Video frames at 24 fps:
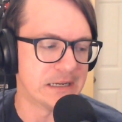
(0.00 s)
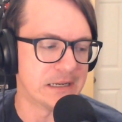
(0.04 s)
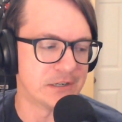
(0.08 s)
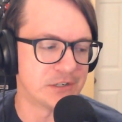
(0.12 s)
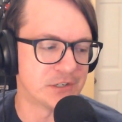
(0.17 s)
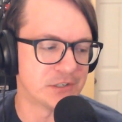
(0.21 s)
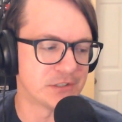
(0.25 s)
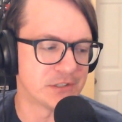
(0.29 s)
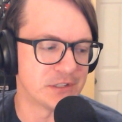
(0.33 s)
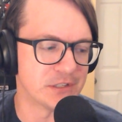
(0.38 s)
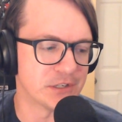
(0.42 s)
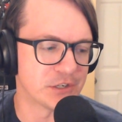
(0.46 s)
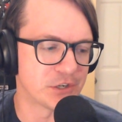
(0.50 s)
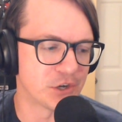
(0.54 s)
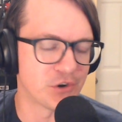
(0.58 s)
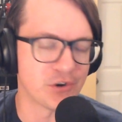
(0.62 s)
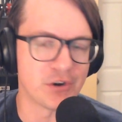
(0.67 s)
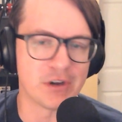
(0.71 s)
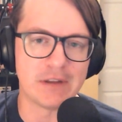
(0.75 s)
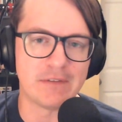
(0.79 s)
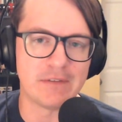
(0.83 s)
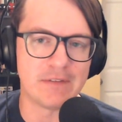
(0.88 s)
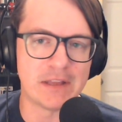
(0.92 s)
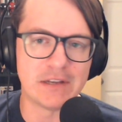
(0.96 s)
just the
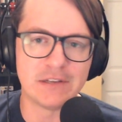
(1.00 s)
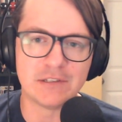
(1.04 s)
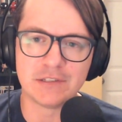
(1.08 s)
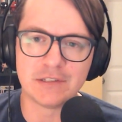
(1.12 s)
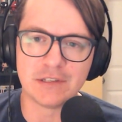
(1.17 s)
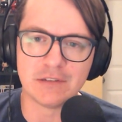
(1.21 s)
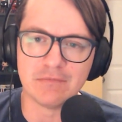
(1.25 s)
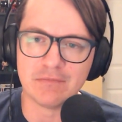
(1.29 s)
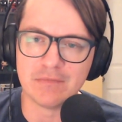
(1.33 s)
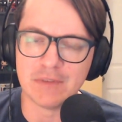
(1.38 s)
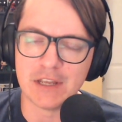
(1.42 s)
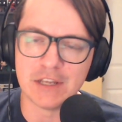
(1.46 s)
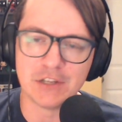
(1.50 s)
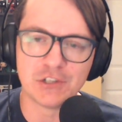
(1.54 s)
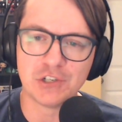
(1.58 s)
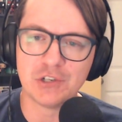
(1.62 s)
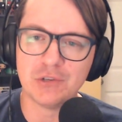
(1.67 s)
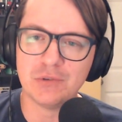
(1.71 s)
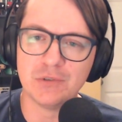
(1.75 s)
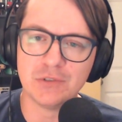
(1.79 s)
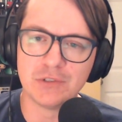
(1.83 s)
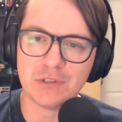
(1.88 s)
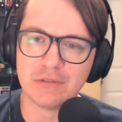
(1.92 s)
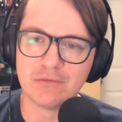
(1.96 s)
current events and
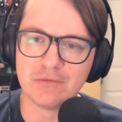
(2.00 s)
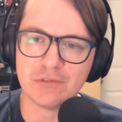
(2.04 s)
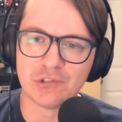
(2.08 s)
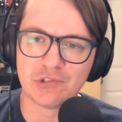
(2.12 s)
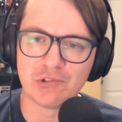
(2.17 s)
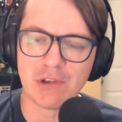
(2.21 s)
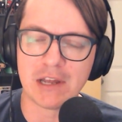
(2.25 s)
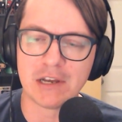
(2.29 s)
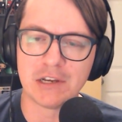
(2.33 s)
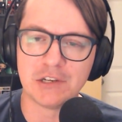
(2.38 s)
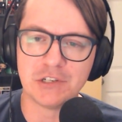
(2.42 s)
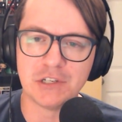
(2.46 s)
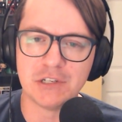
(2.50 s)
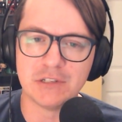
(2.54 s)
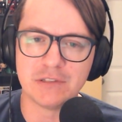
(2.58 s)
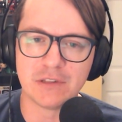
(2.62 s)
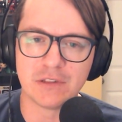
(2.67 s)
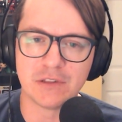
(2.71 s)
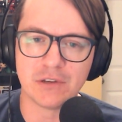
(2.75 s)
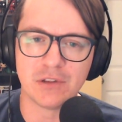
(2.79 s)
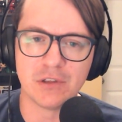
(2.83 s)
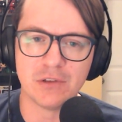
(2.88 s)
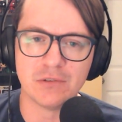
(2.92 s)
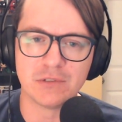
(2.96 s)
issues and strategies
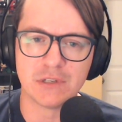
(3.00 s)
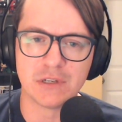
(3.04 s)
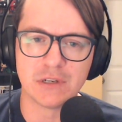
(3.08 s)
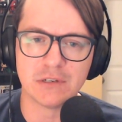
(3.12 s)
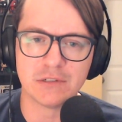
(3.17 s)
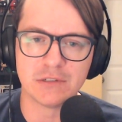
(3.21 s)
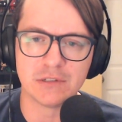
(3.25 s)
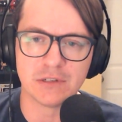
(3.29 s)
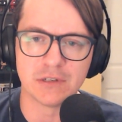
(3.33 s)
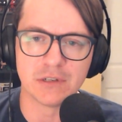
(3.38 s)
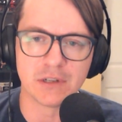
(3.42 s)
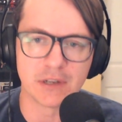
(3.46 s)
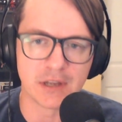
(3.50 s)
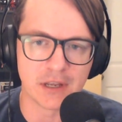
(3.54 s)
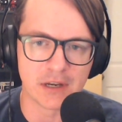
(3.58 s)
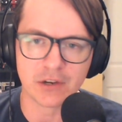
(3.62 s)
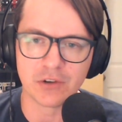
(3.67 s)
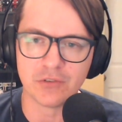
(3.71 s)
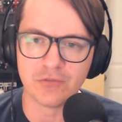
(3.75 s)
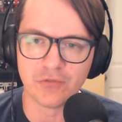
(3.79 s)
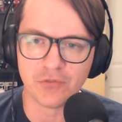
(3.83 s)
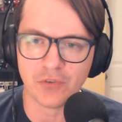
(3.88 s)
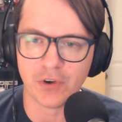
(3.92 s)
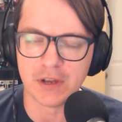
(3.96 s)
that they're using to kind of
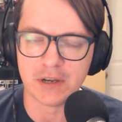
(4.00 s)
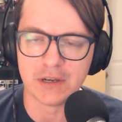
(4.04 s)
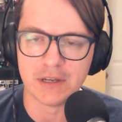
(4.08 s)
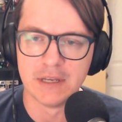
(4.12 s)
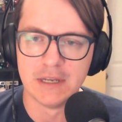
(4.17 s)
confront